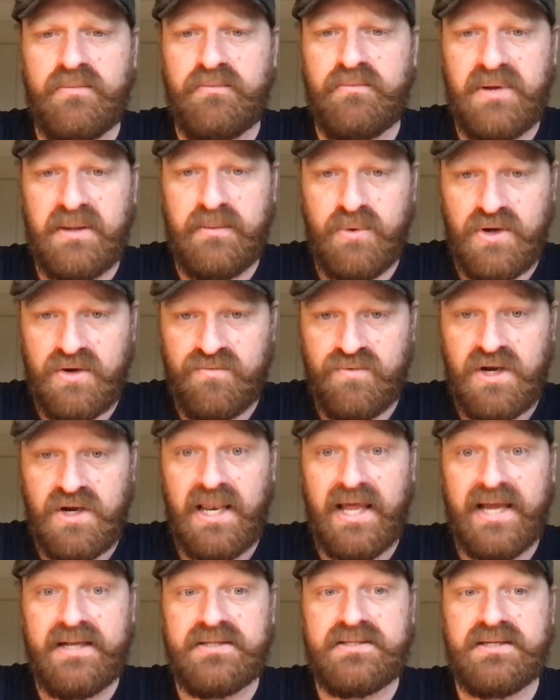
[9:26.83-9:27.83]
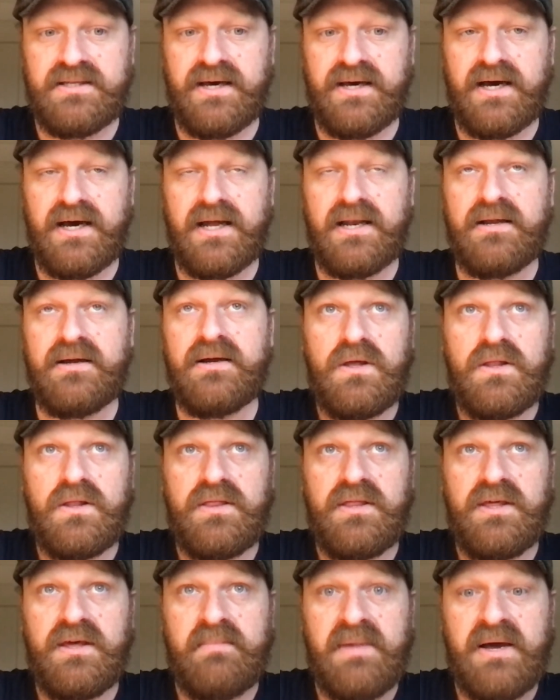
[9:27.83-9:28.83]
people can relate to that.
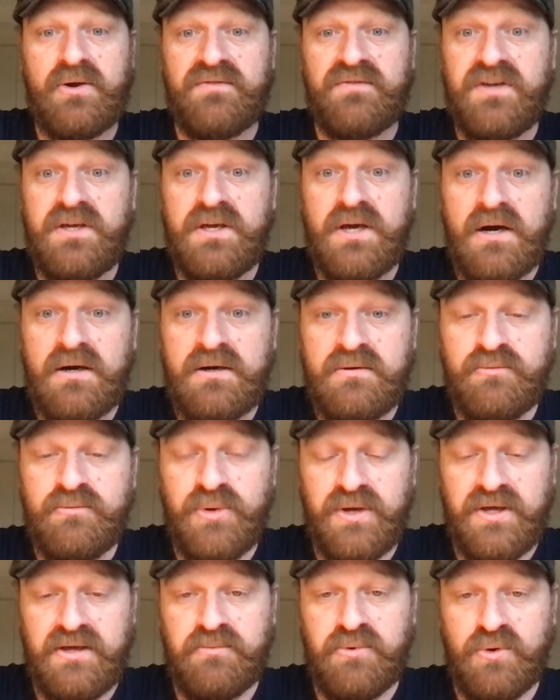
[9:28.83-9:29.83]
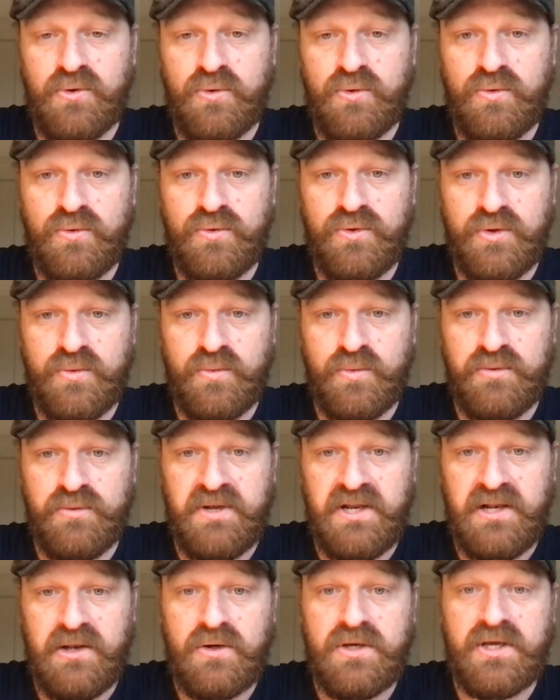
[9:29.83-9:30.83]
The amount of young people that would
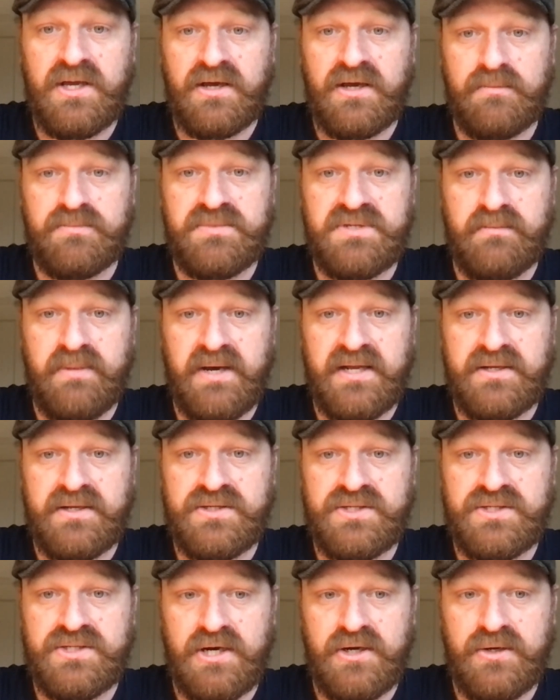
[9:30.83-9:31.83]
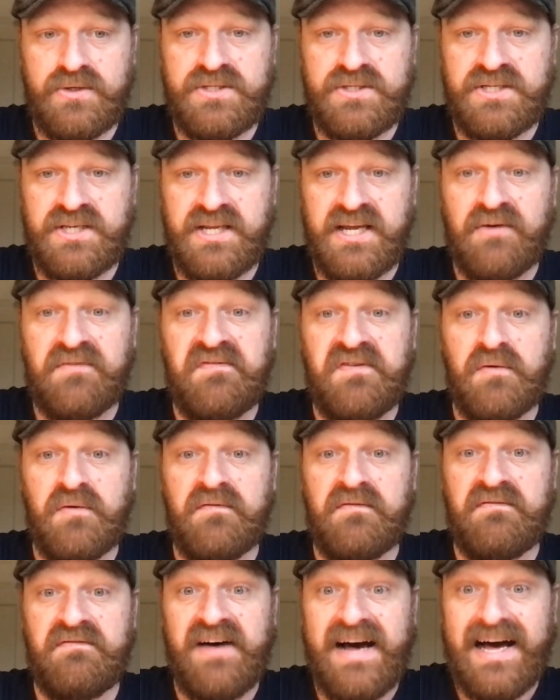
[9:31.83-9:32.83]
be looking up to Ben Stokes and now feel
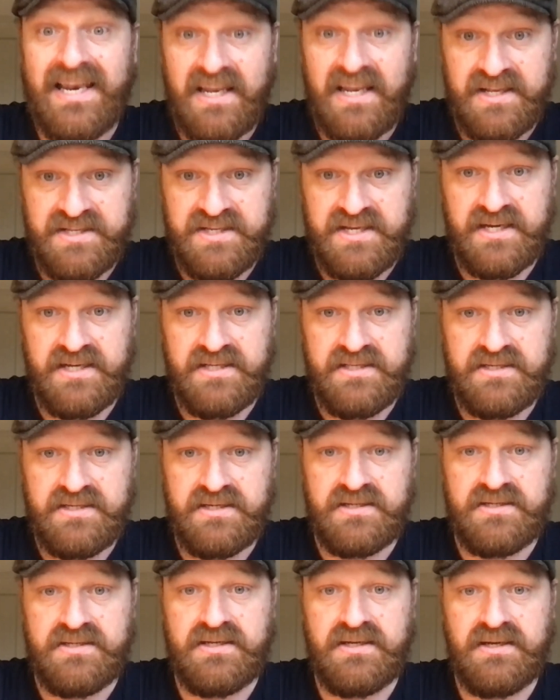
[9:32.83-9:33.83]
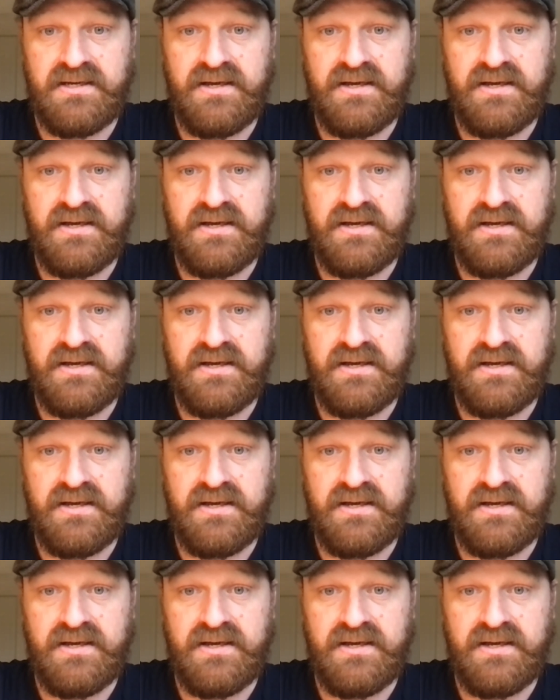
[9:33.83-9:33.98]
validated